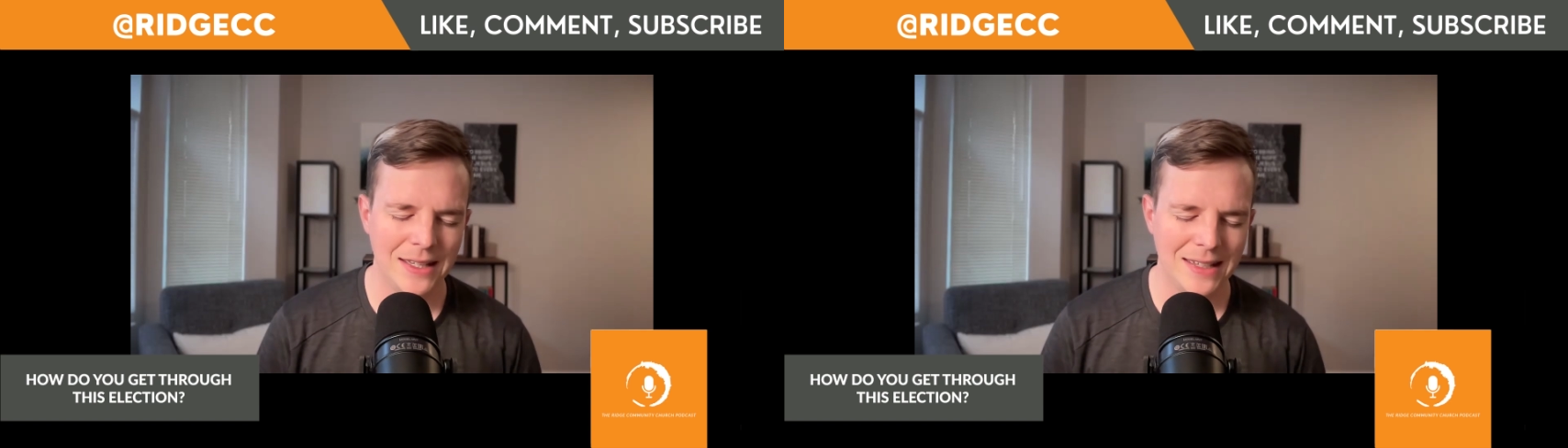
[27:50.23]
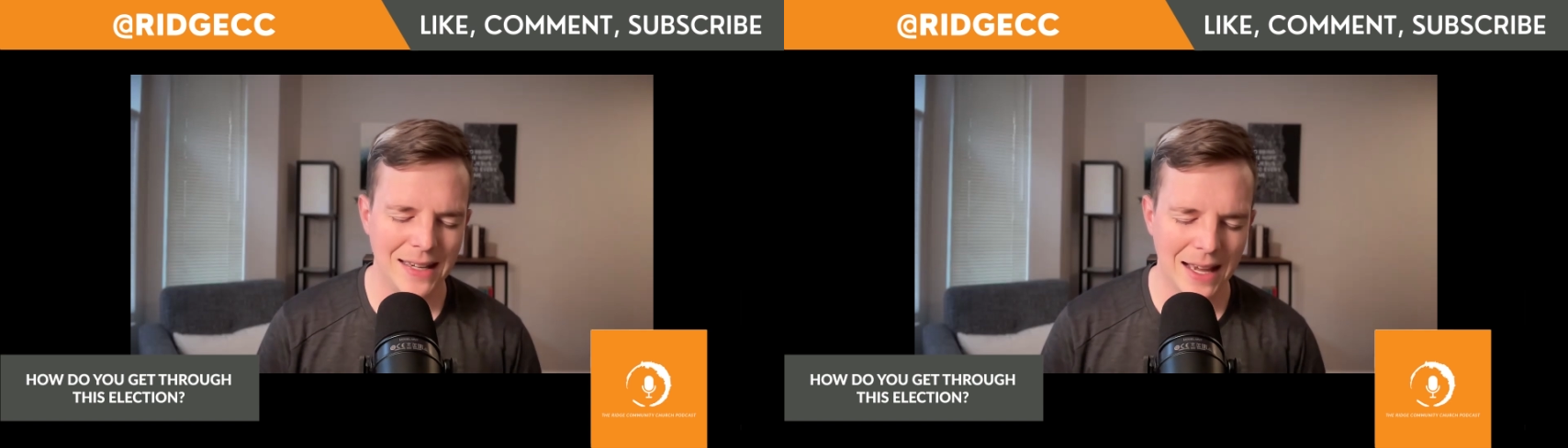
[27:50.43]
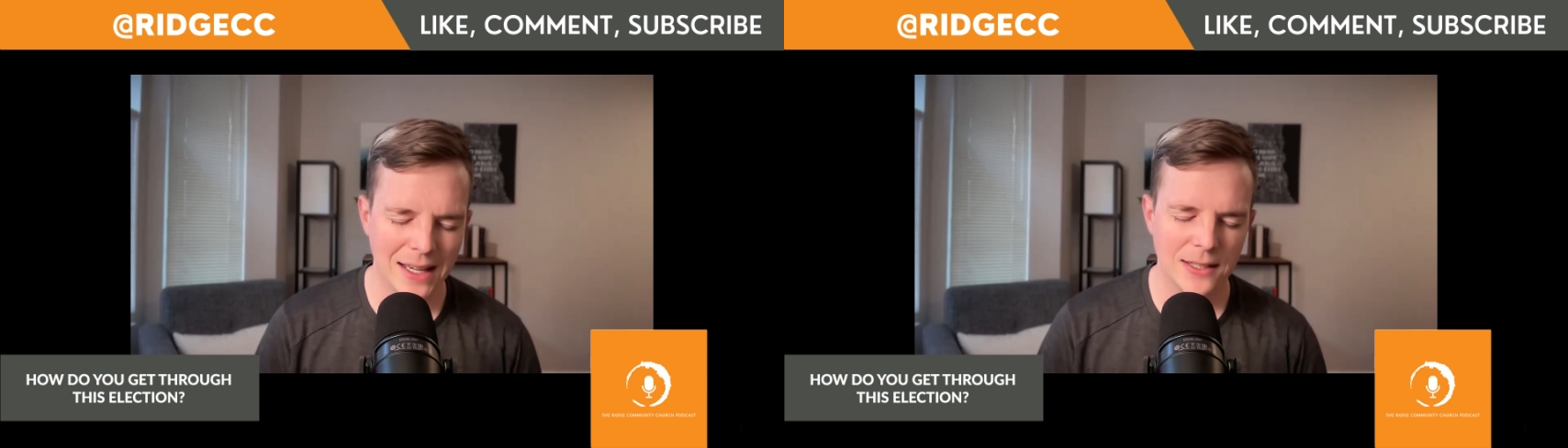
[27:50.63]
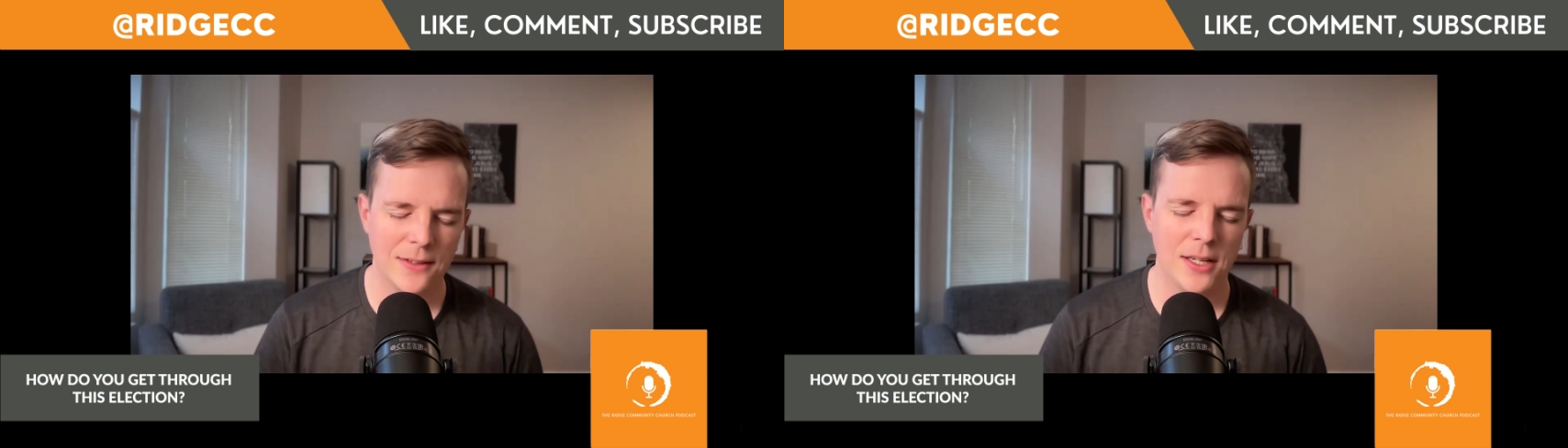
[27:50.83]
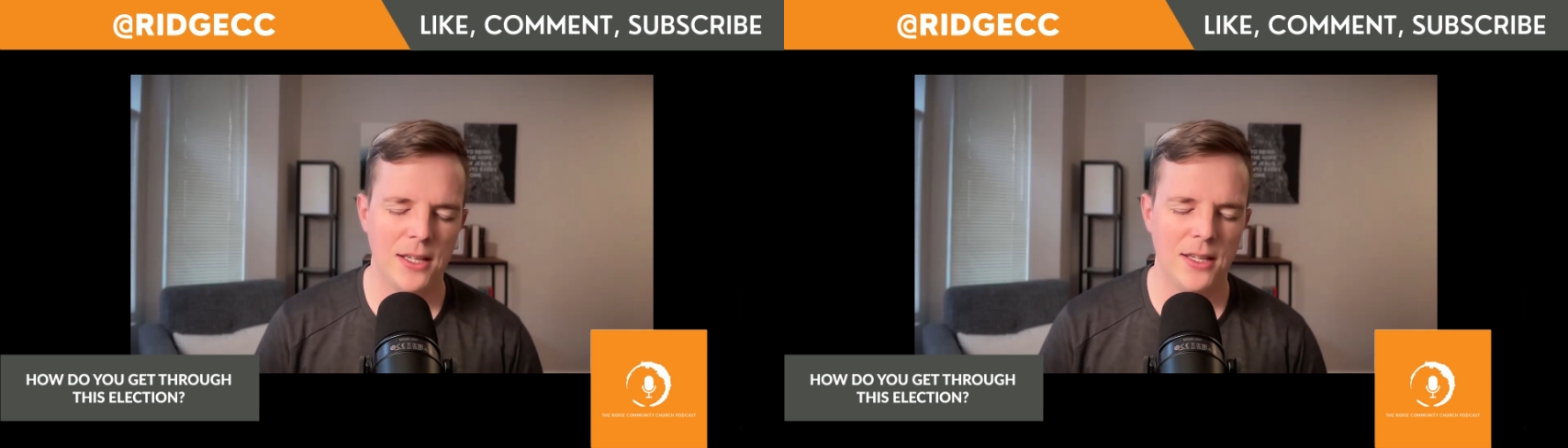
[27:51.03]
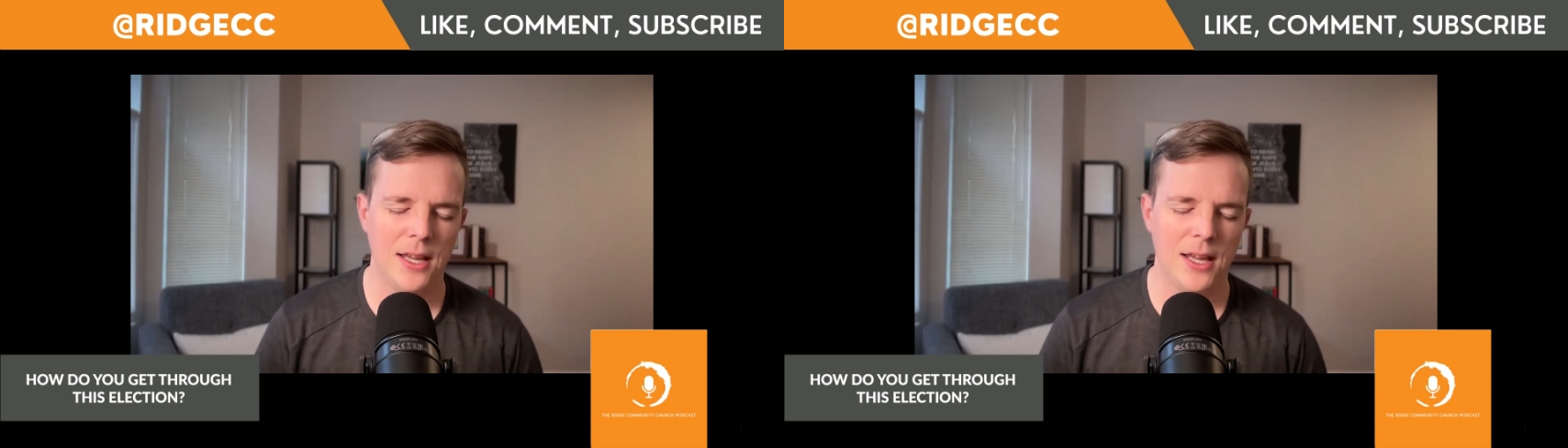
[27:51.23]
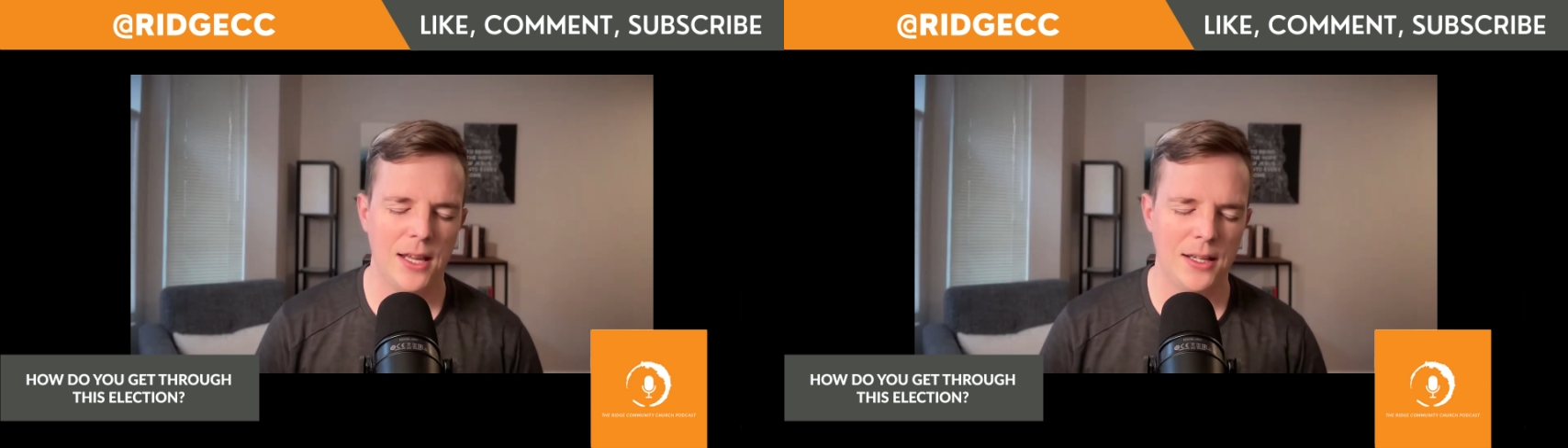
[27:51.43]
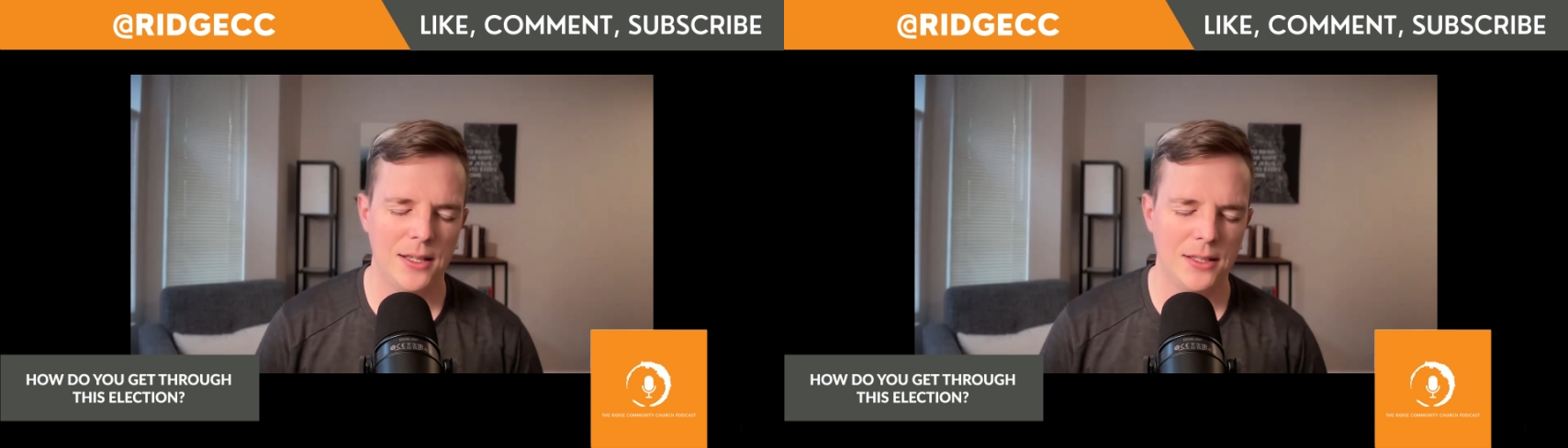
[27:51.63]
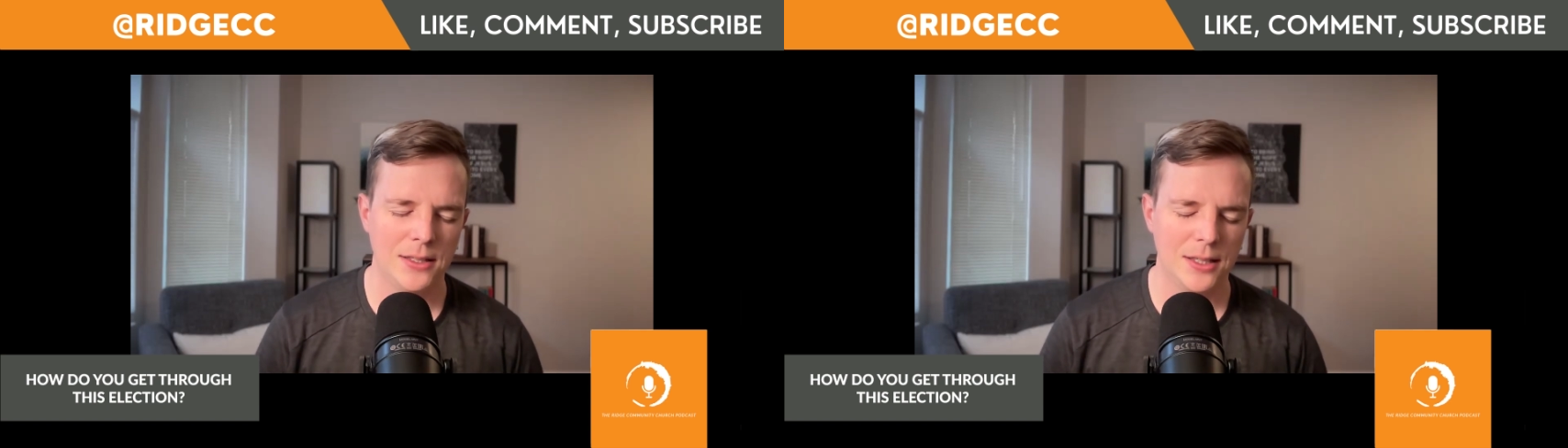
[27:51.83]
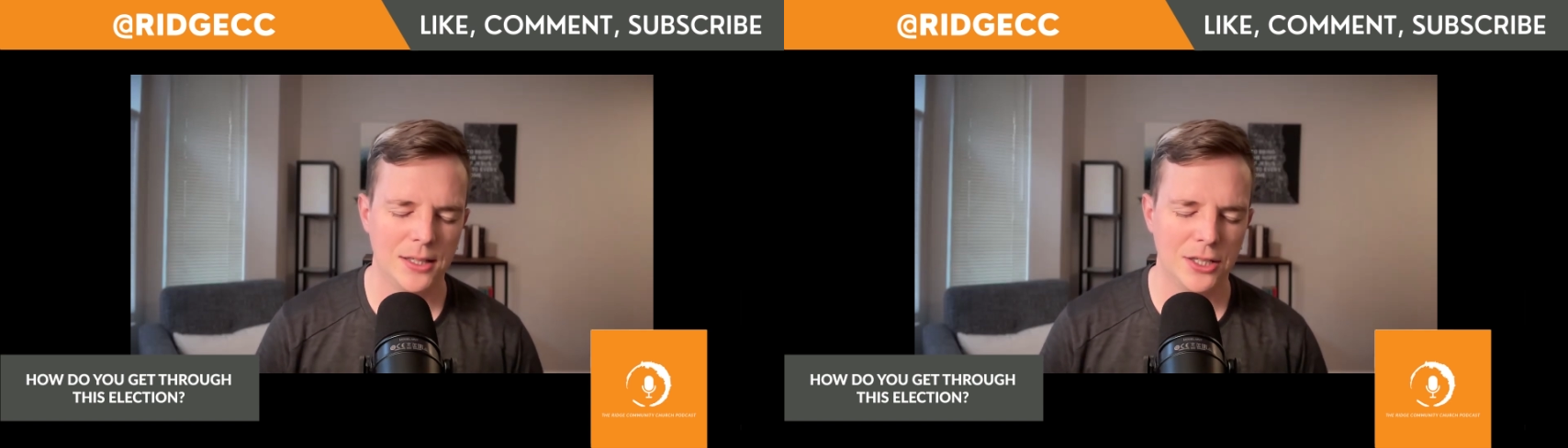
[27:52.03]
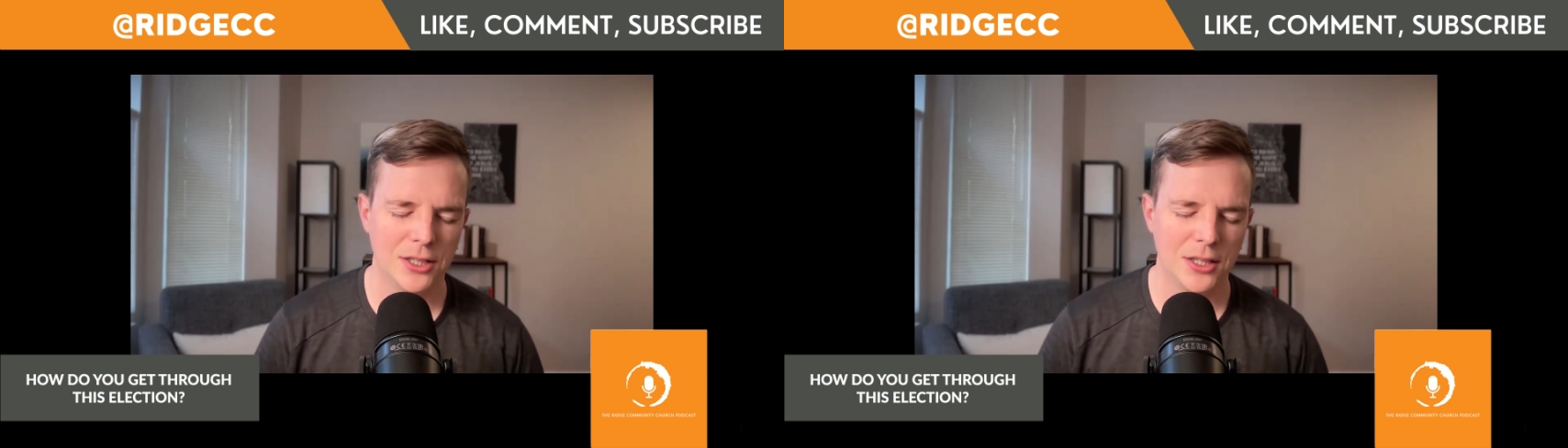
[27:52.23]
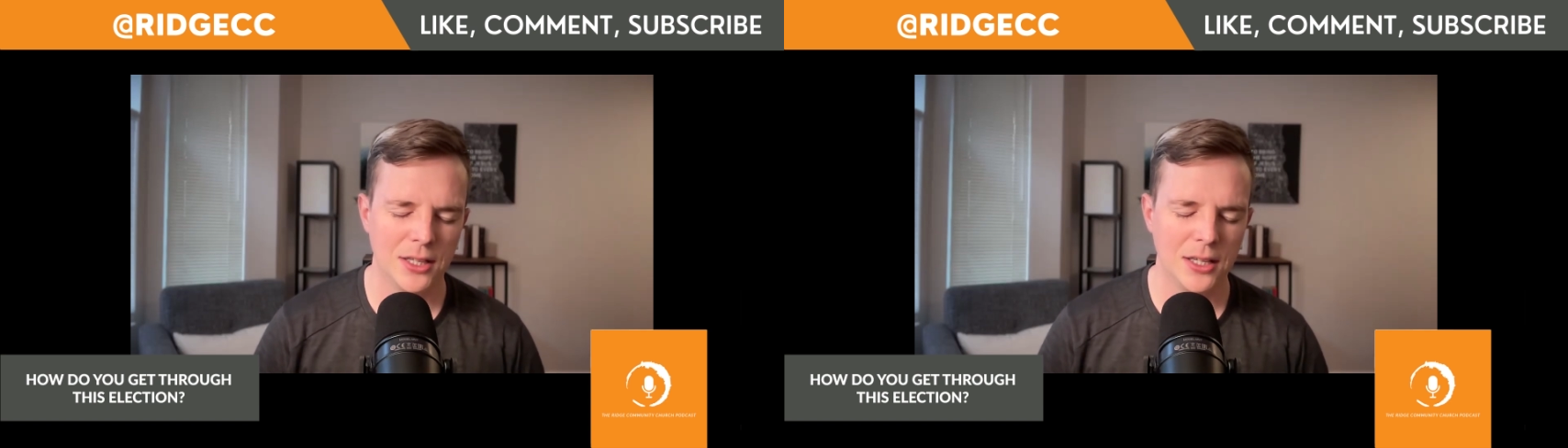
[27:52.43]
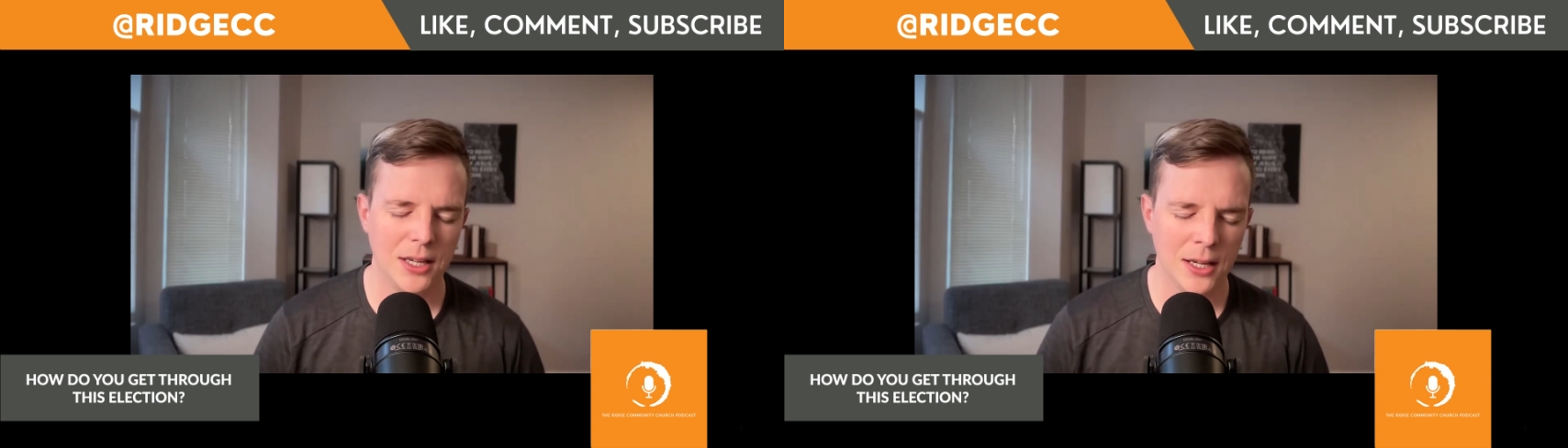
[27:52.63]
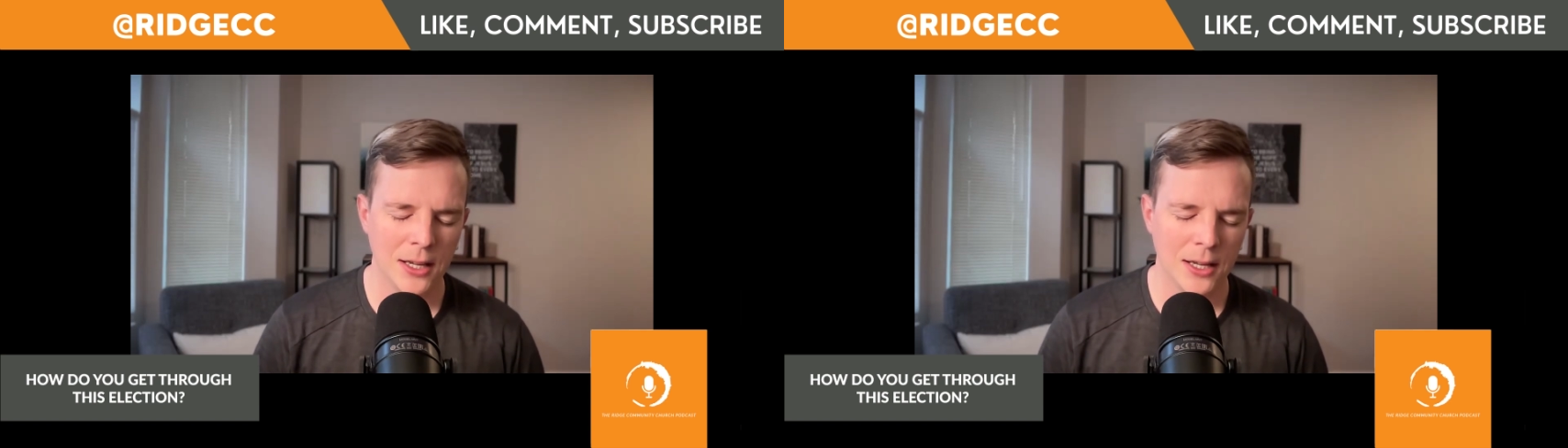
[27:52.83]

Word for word: negativity and just the